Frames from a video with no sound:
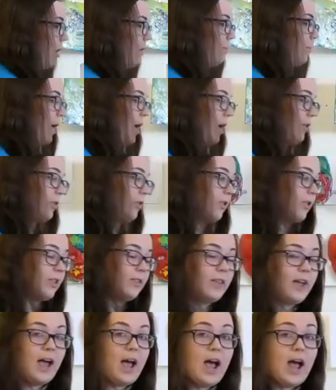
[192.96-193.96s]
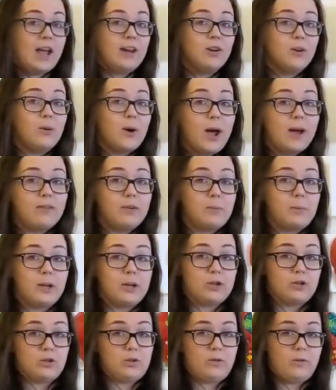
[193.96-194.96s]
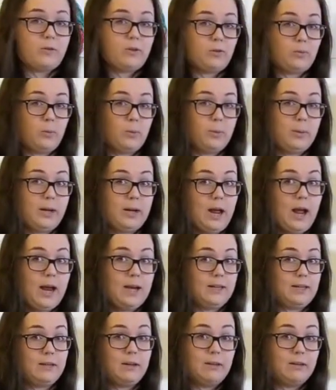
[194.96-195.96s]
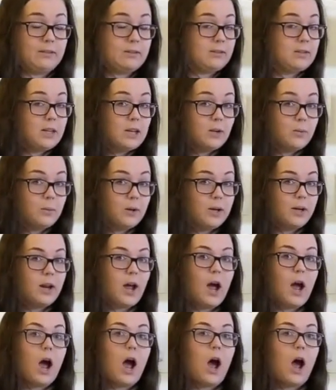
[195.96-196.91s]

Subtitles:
But other than that, I don't have a picture of this woman. I did not sneak one.